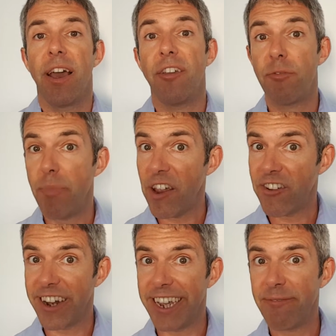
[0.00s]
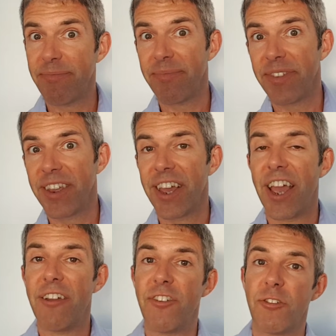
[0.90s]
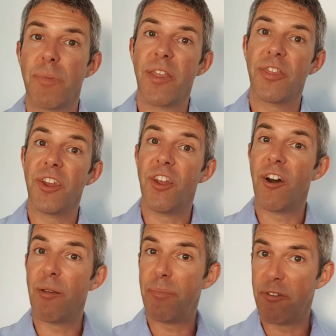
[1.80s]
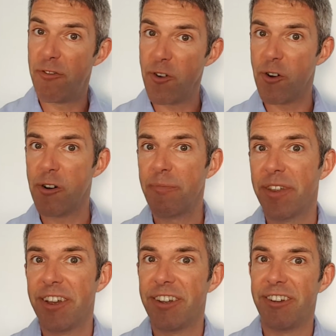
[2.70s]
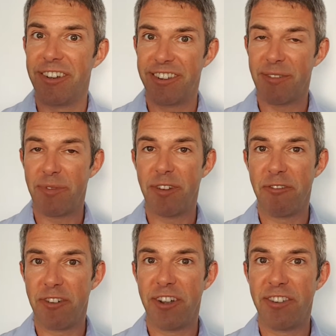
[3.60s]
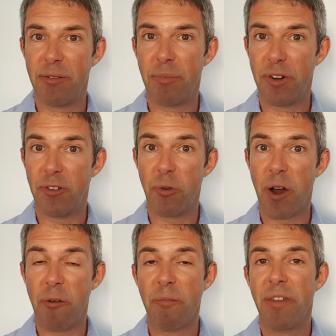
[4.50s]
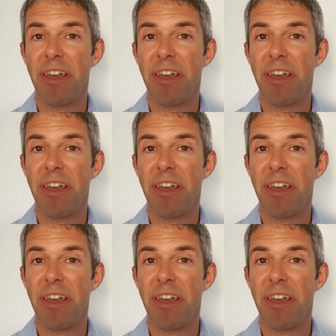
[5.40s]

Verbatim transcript: especially if you spent the night before doing something very simple as well,